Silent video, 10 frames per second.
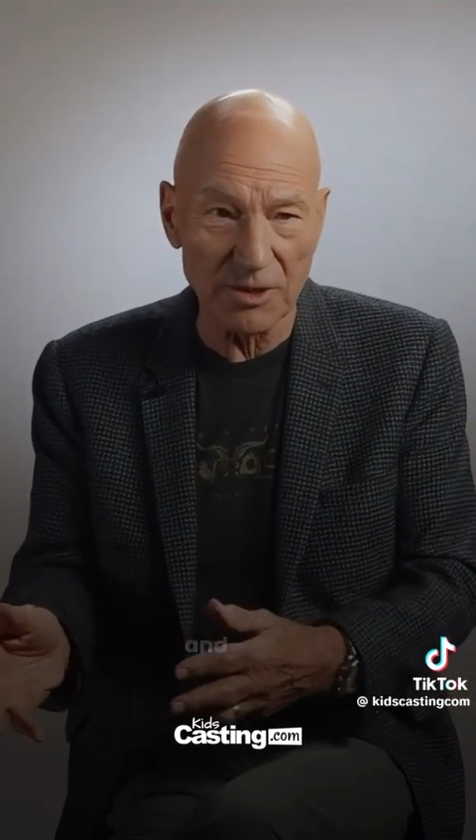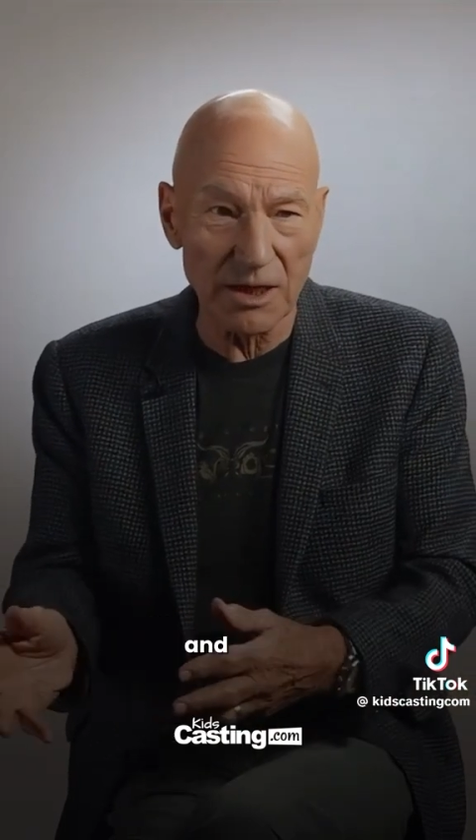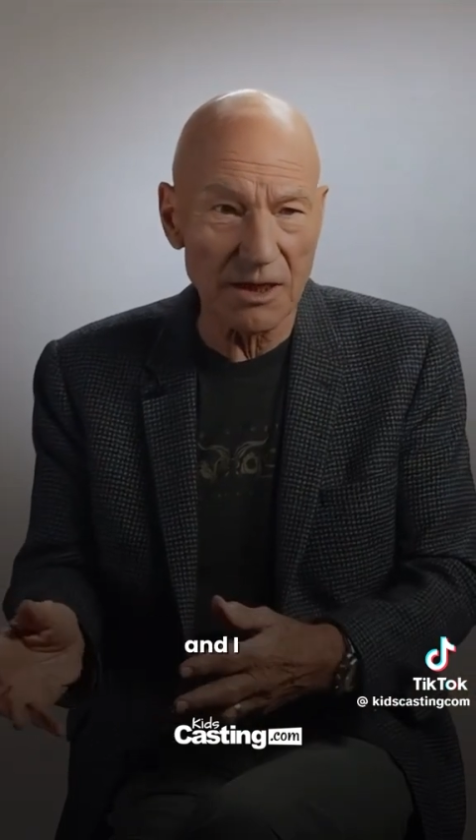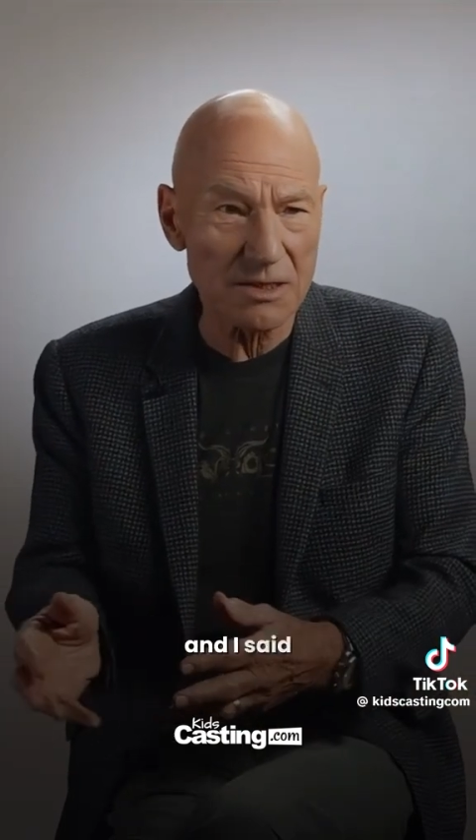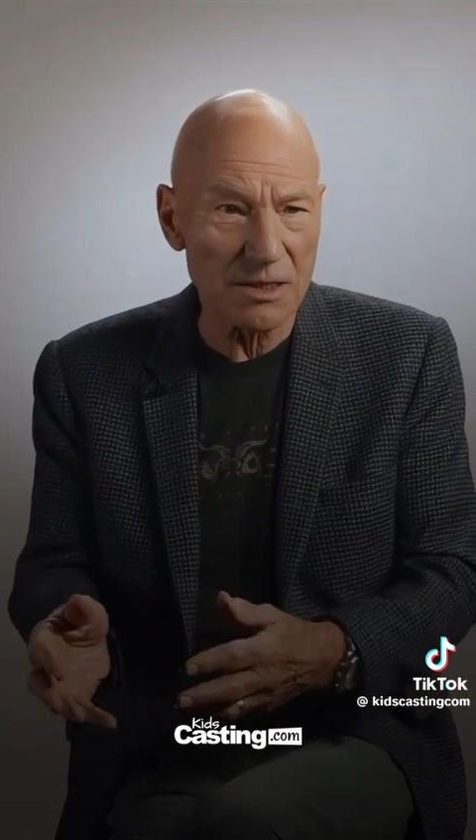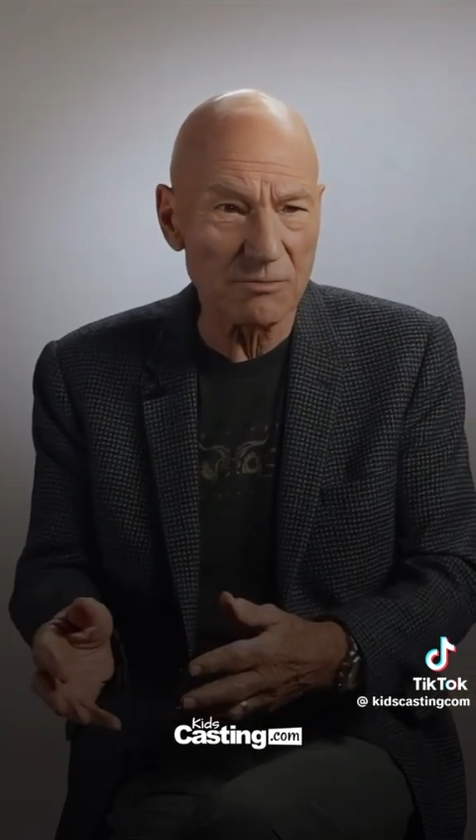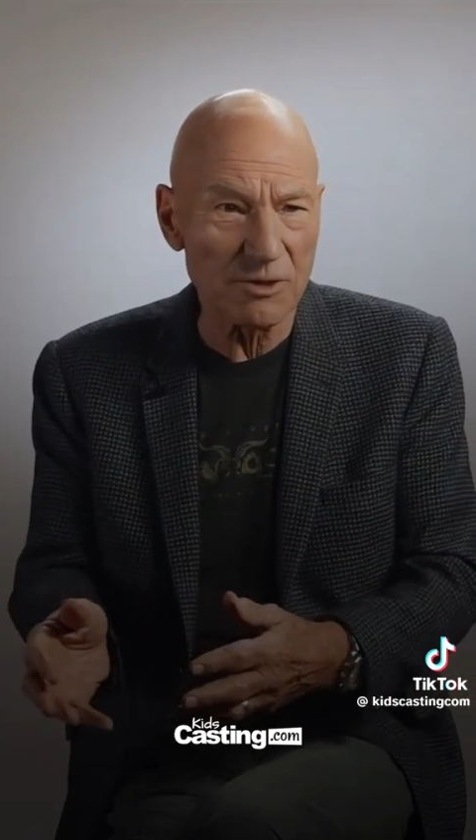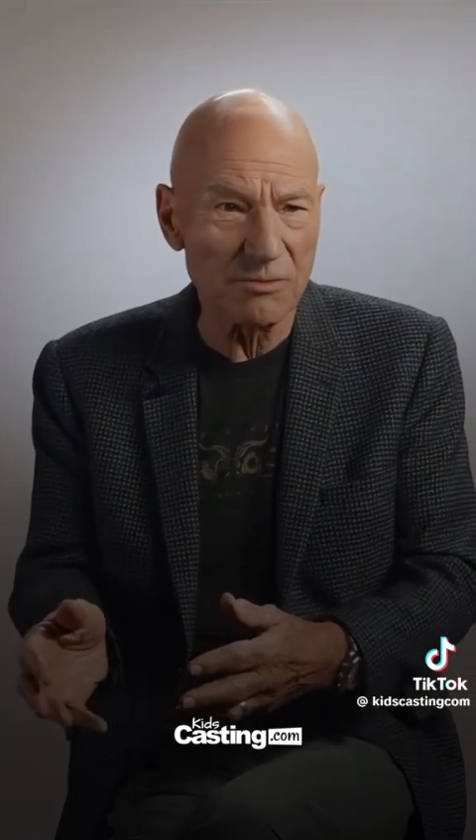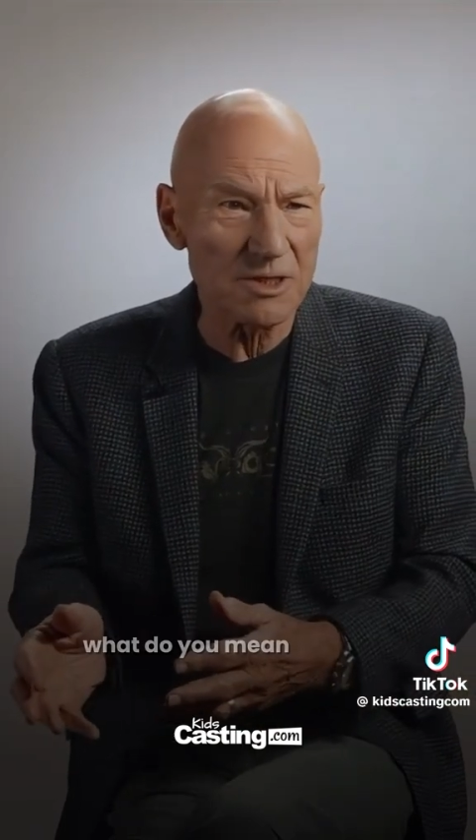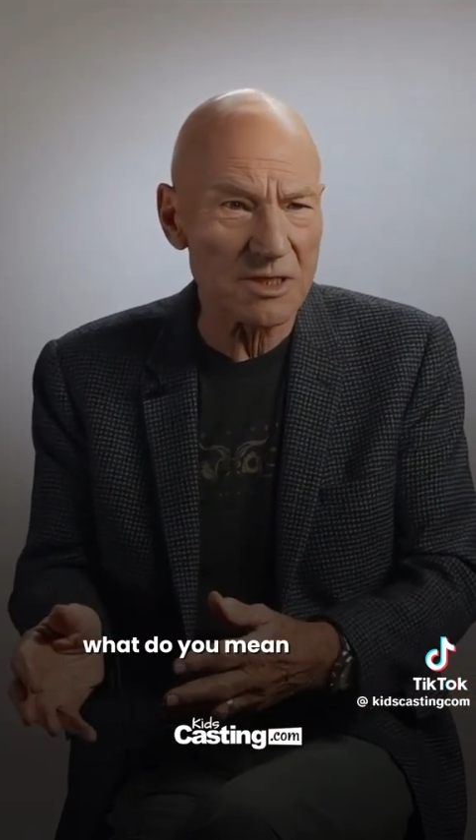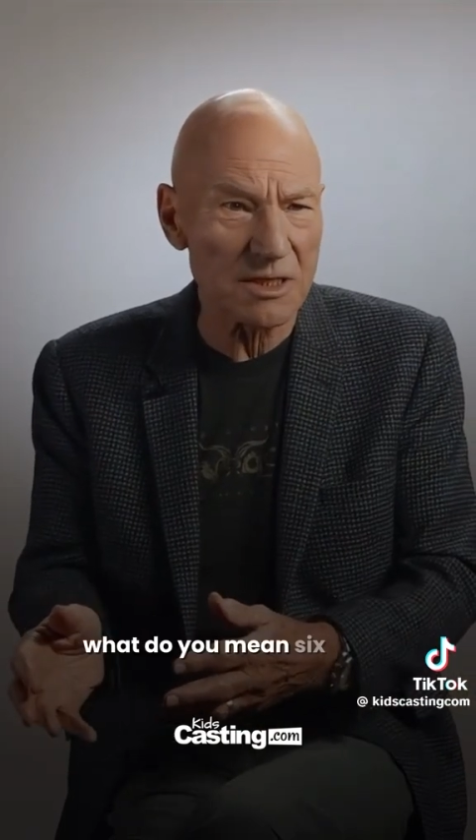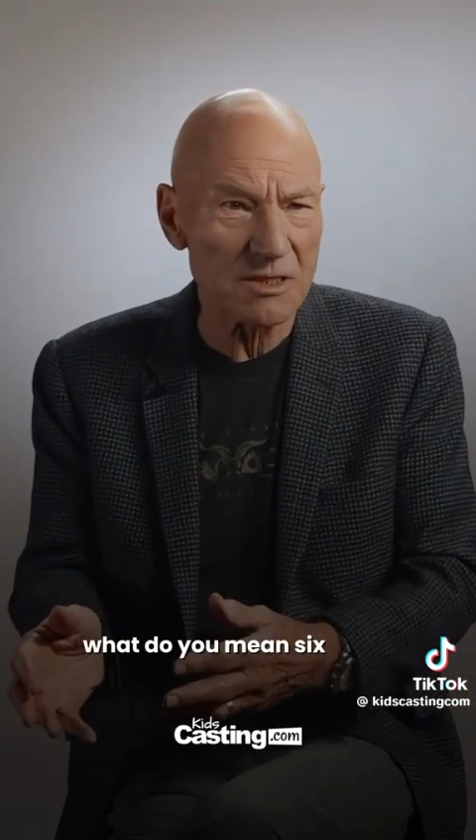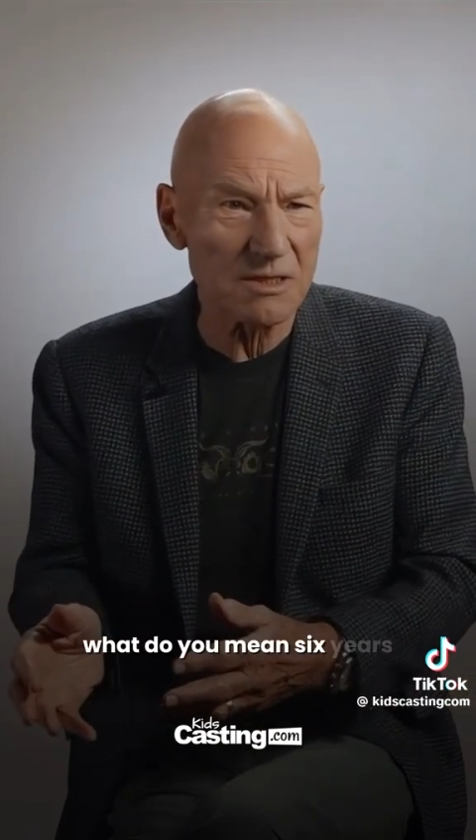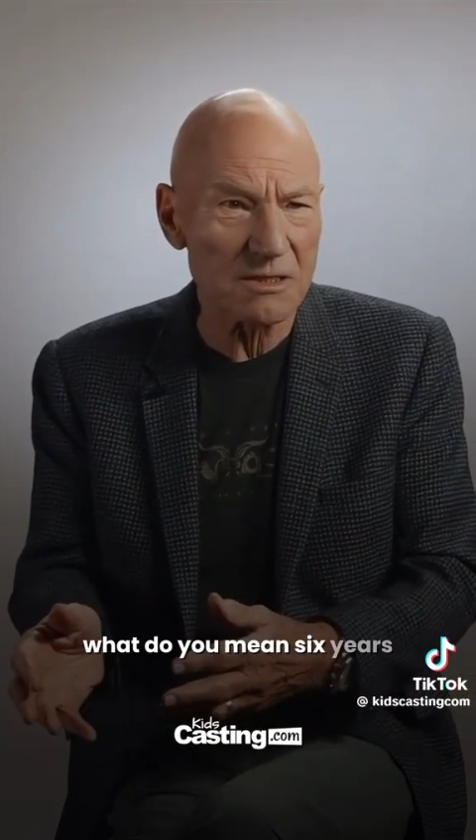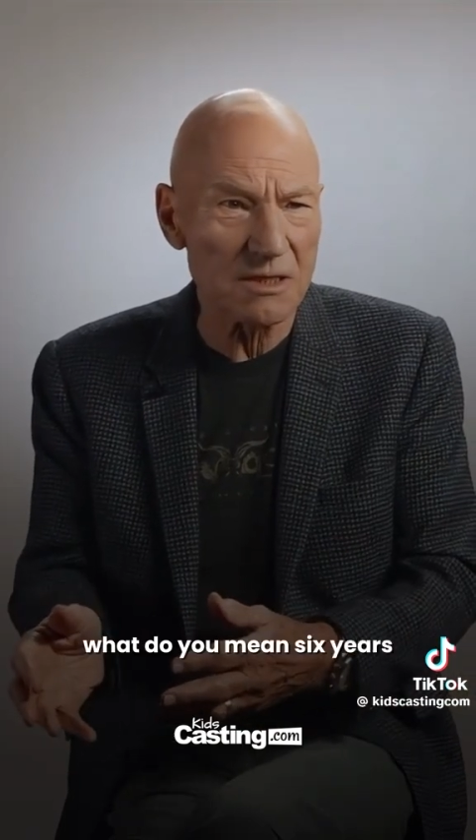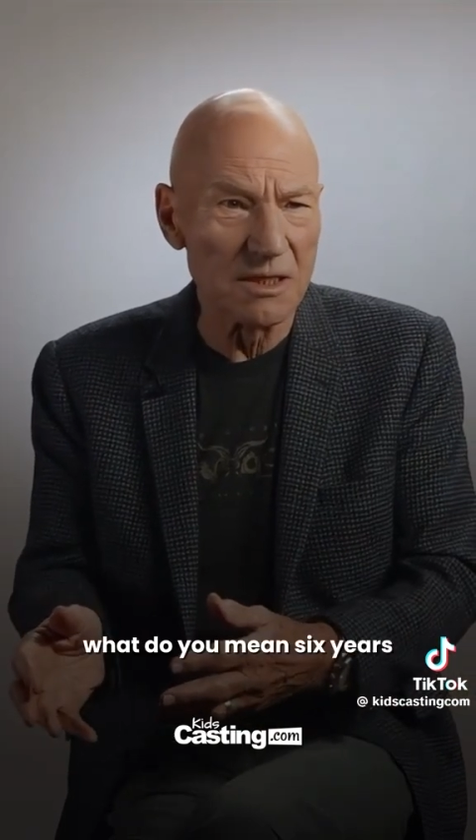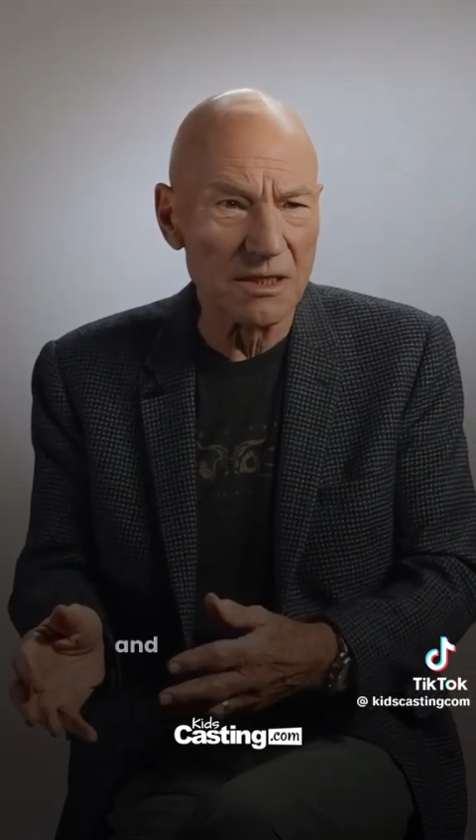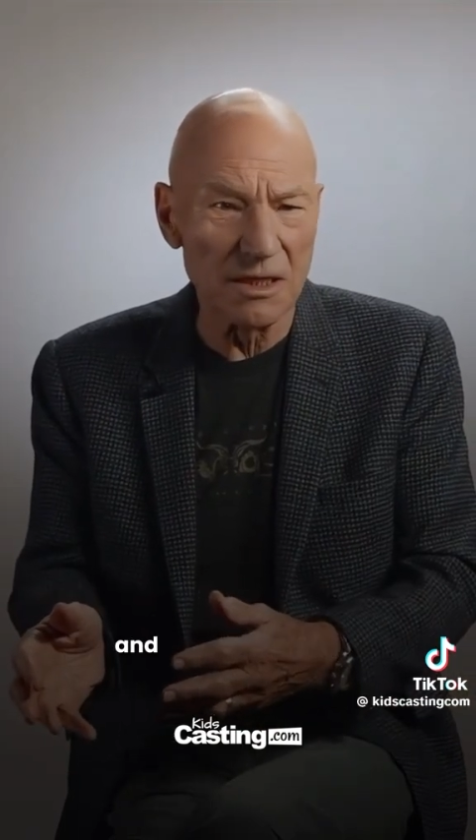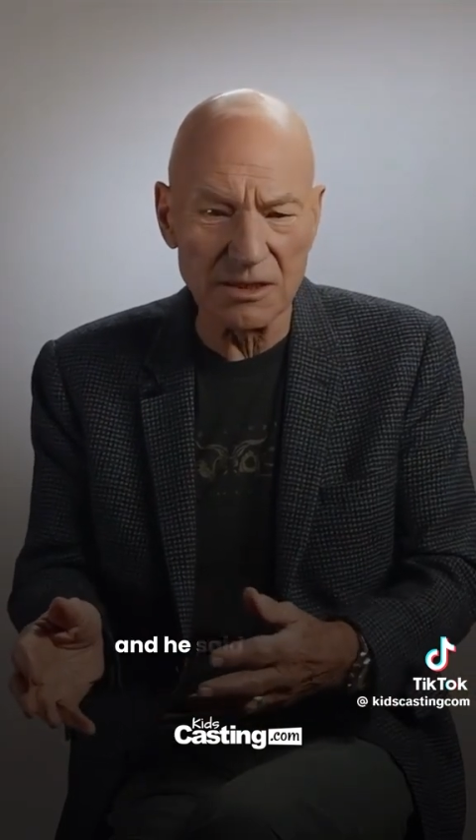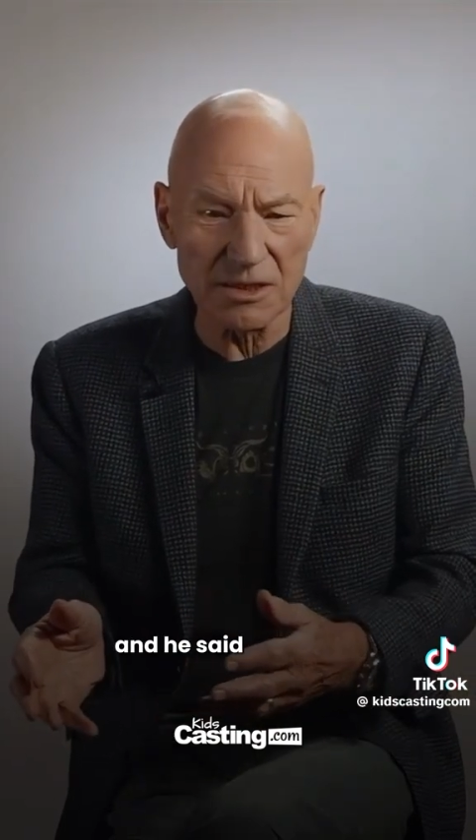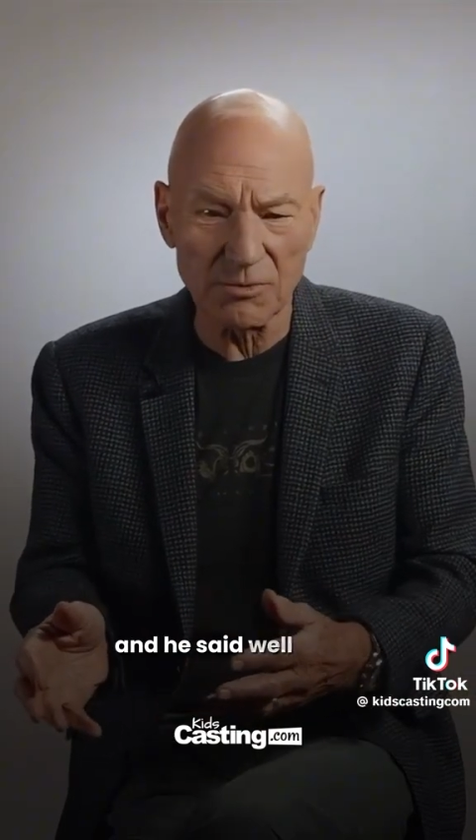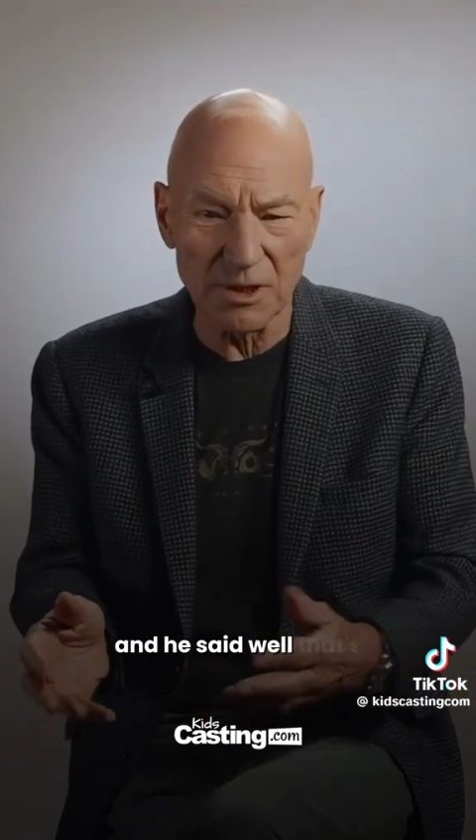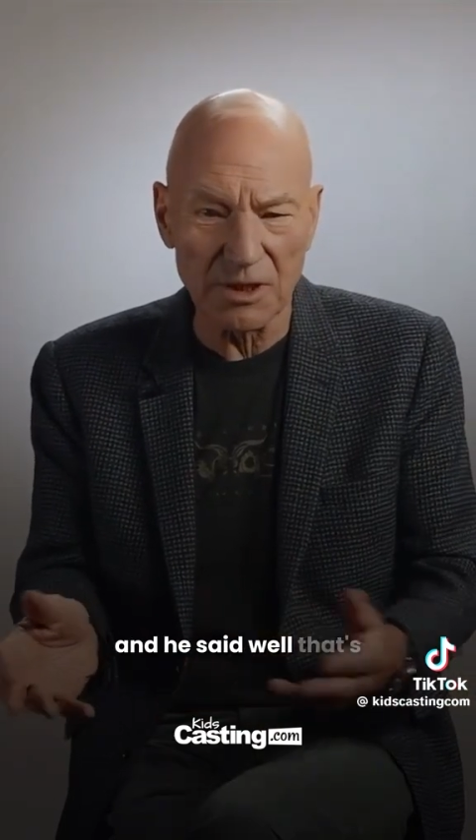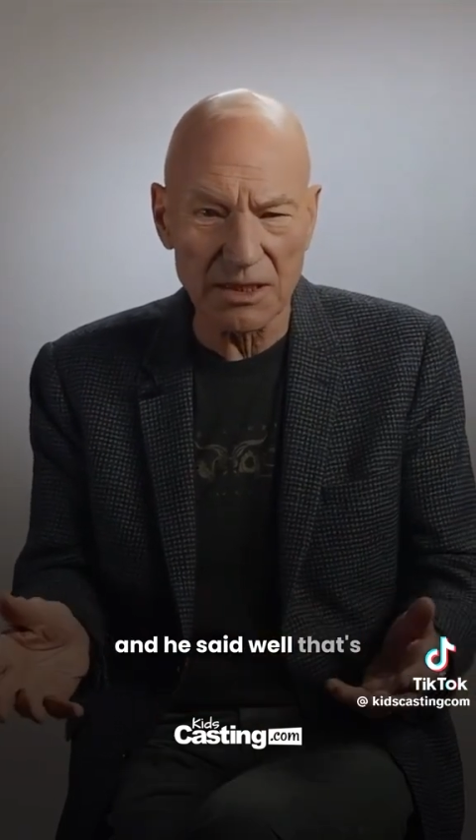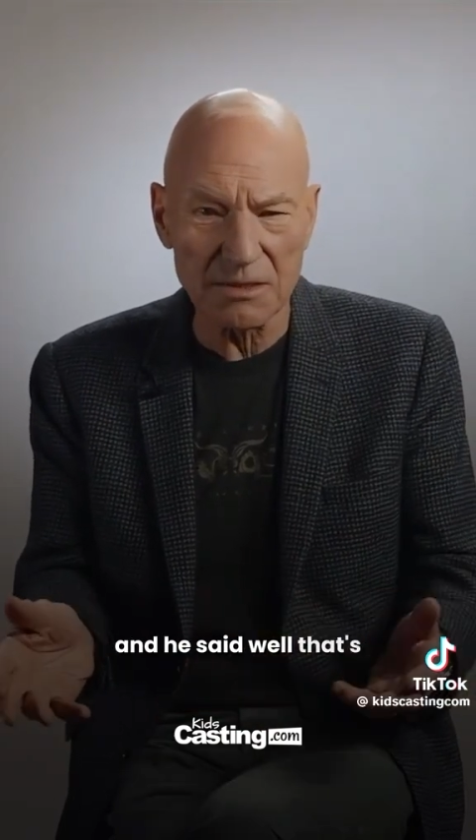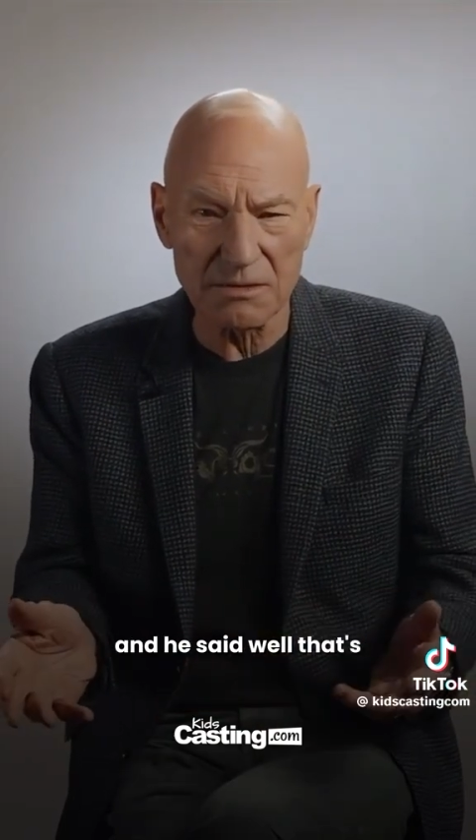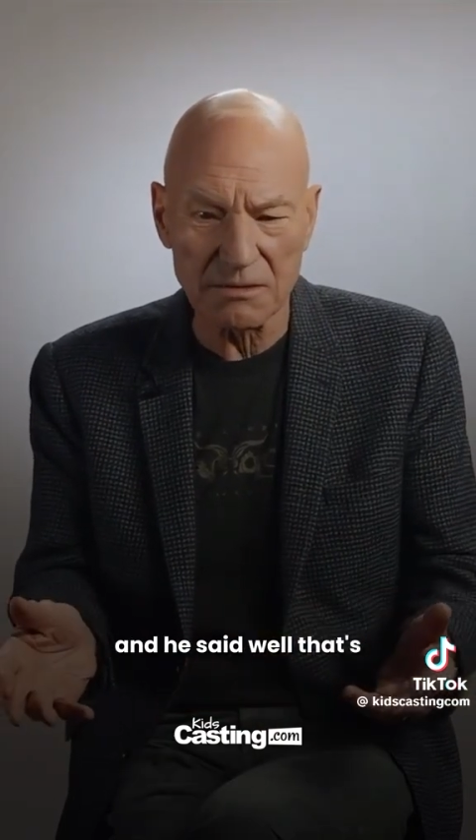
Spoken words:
and I said, what do you mean 6 years? And he said, well, that's